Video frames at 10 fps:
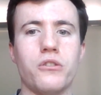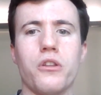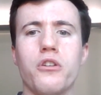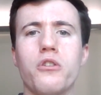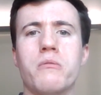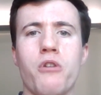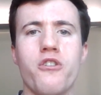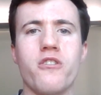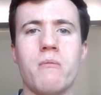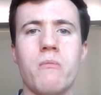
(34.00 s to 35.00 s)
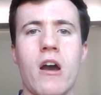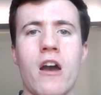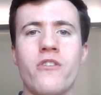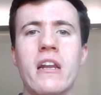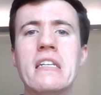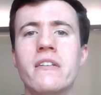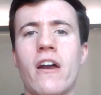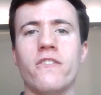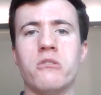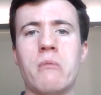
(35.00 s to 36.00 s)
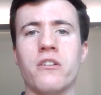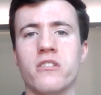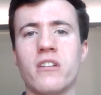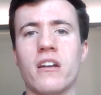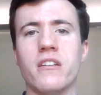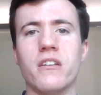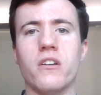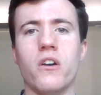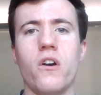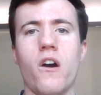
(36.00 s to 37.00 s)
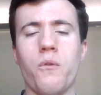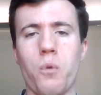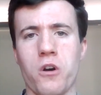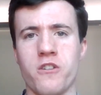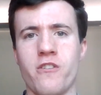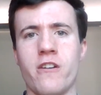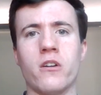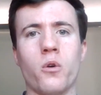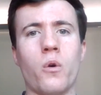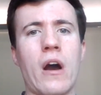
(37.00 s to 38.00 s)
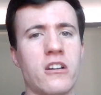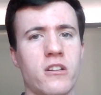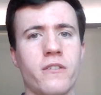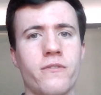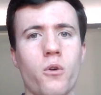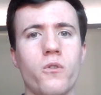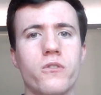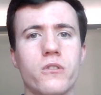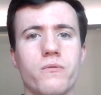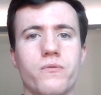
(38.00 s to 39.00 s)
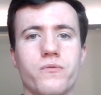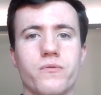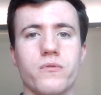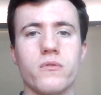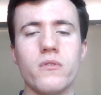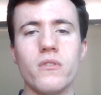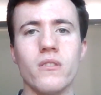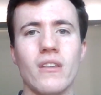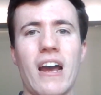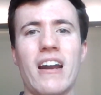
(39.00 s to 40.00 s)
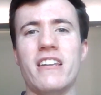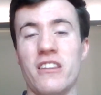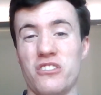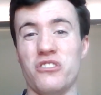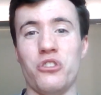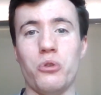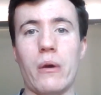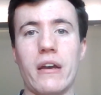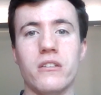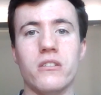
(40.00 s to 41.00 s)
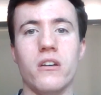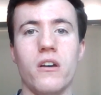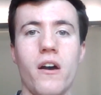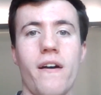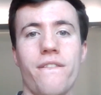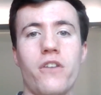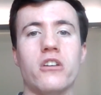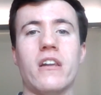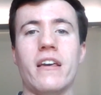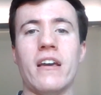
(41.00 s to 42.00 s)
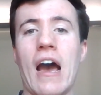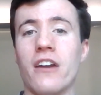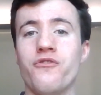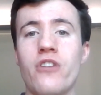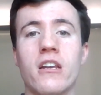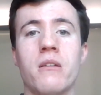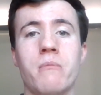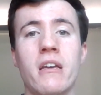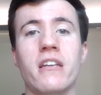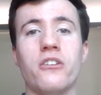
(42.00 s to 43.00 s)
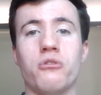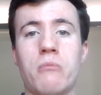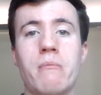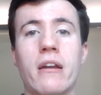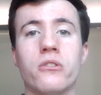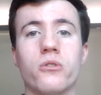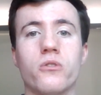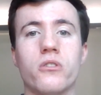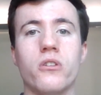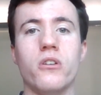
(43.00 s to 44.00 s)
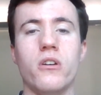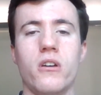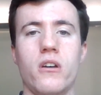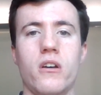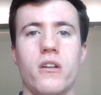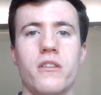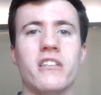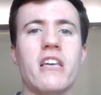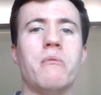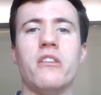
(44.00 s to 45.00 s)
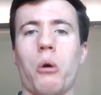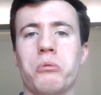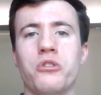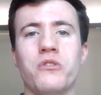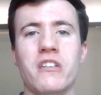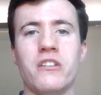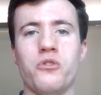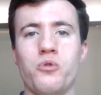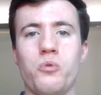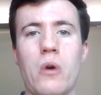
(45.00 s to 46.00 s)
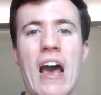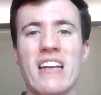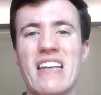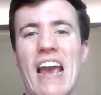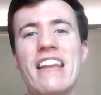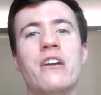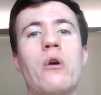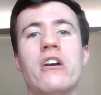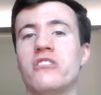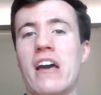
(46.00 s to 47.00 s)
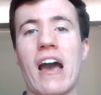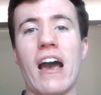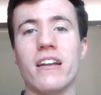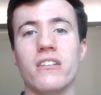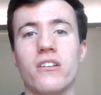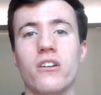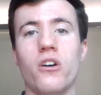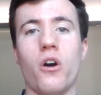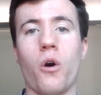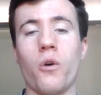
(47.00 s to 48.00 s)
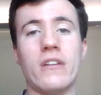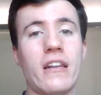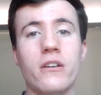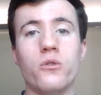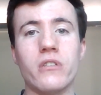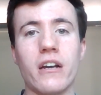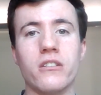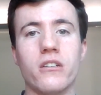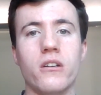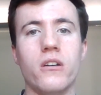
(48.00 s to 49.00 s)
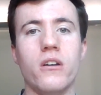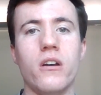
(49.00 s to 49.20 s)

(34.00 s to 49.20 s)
So through this program, I really developed my understanding of what a career in law actually involved. I did this in two ways. Firstly, I had regular meetings with my mentors. This gave me the opportunity to ask any questions I had on the legal sector.